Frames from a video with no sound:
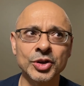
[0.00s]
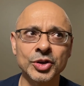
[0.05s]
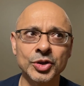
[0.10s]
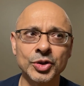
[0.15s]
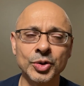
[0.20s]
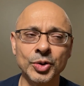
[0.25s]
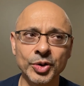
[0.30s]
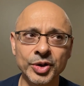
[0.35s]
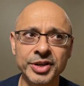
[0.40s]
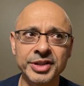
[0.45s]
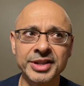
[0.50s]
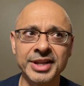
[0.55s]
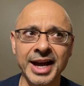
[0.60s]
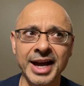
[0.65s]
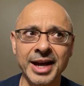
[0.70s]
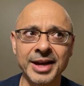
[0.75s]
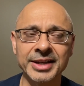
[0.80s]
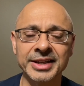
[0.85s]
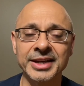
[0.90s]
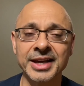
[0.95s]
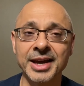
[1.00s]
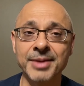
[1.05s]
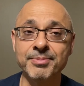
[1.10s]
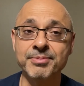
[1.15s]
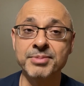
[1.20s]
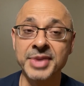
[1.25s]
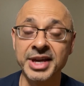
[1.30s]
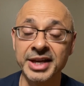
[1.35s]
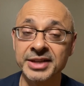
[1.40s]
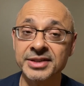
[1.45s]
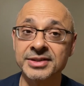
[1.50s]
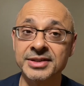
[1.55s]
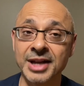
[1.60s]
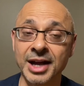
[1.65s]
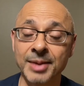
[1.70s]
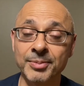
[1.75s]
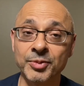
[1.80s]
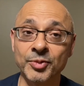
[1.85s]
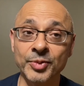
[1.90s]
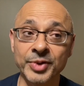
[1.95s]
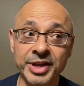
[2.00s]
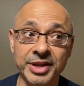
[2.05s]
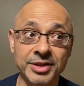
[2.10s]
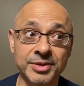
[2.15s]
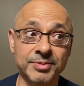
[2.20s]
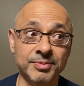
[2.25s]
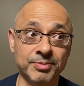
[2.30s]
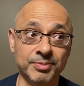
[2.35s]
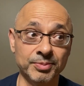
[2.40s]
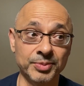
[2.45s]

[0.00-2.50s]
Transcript: could that get mixed up with